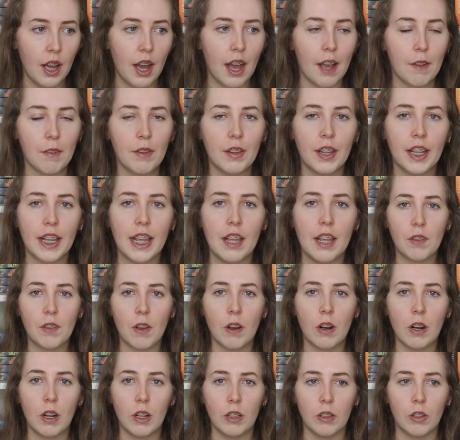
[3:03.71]
I feel like
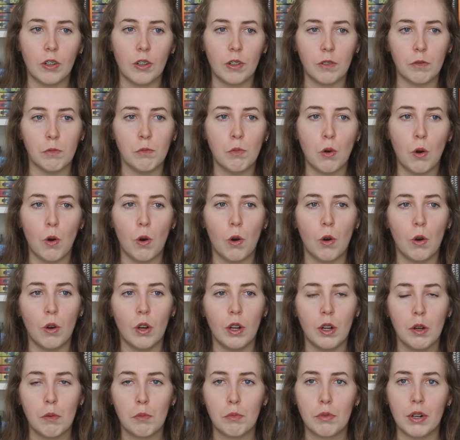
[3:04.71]
got a lot of more
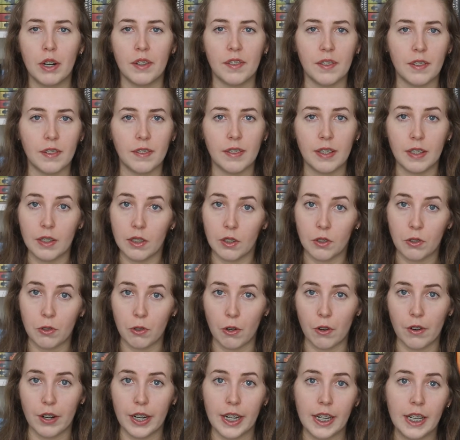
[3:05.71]
presence in the
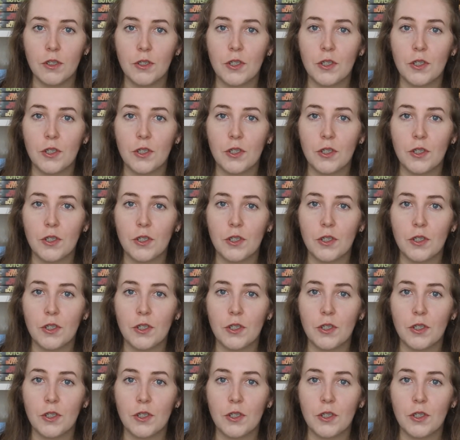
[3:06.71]
story.